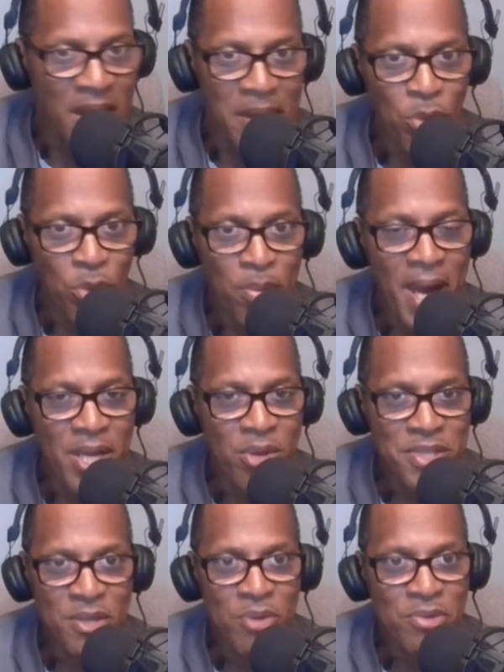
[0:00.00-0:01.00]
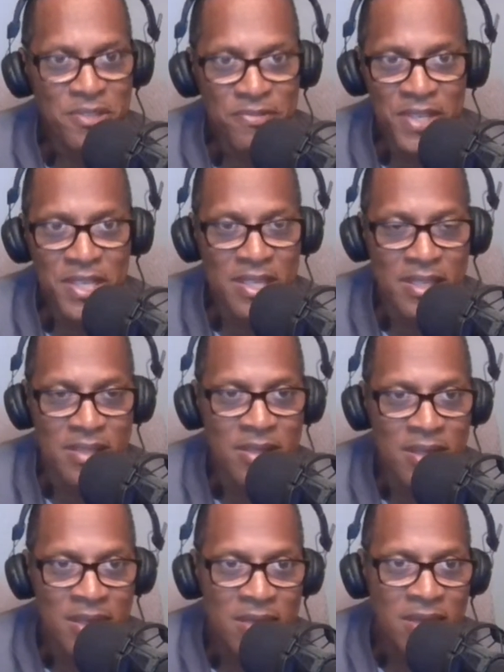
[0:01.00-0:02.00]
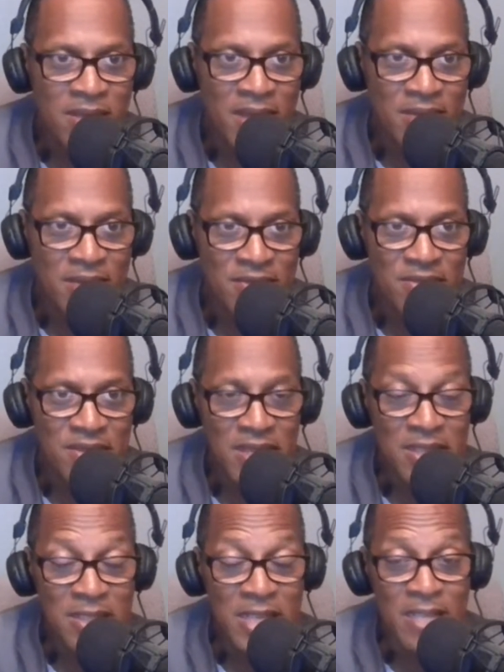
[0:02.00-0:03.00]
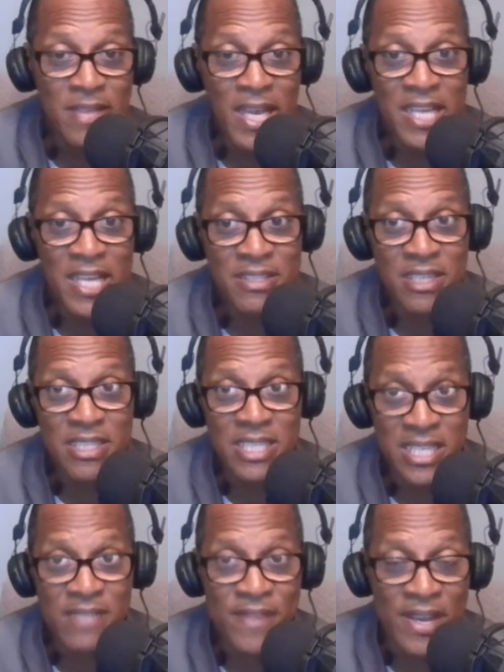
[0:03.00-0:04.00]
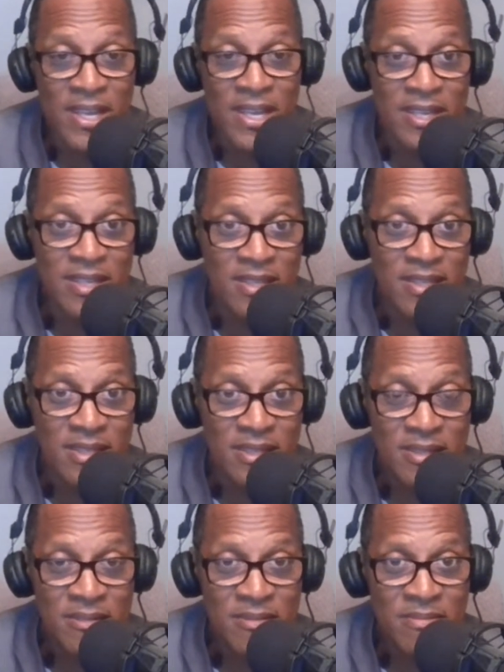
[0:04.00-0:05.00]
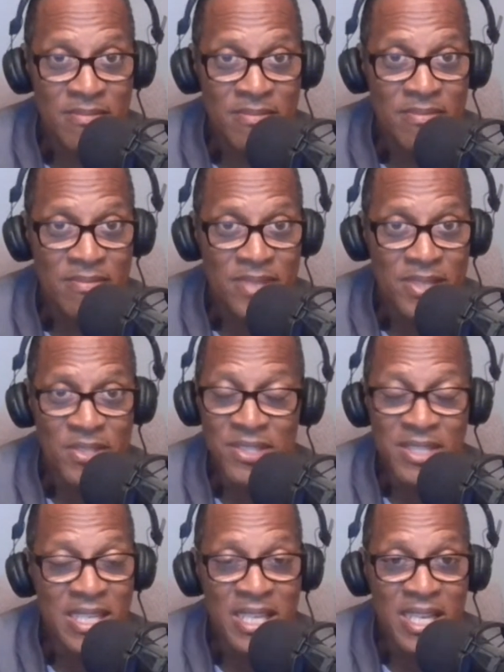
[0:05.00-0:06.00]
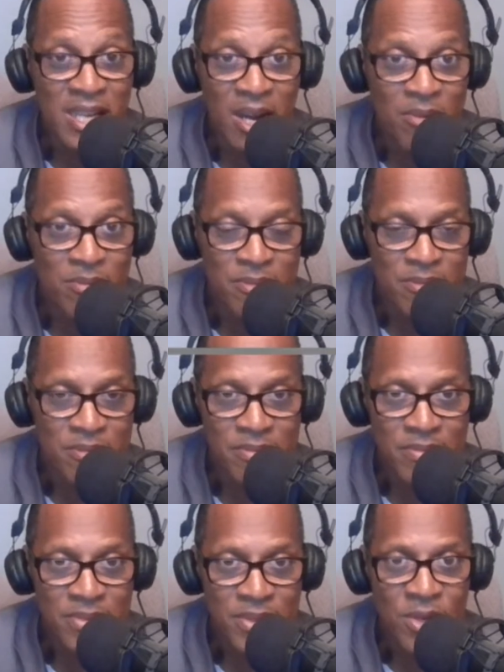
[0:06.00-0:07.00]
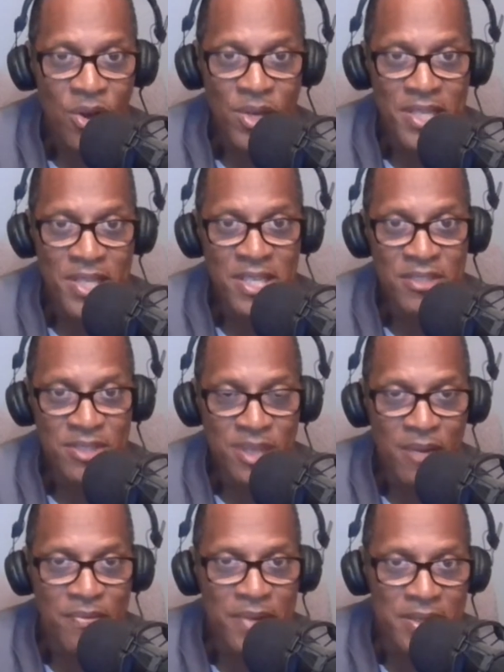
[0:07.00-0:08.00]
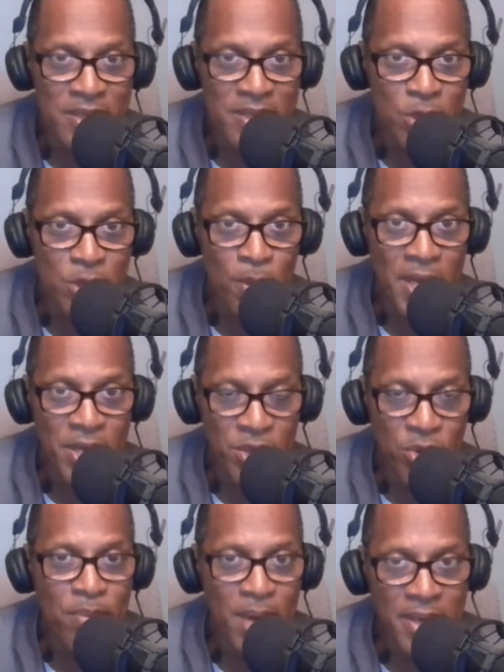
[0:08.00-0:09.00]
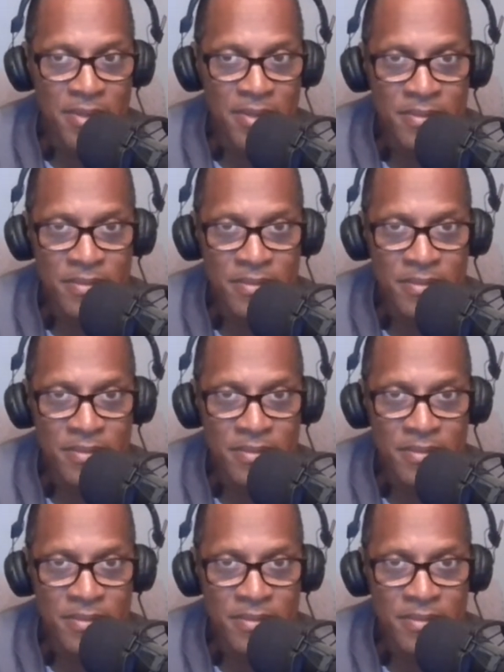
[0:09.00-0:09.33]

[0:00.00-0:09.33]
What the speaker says: ain't nobody on this feed can say that they hadn't done anything. They just didn't get caught, or they did stuff and nobody know about it.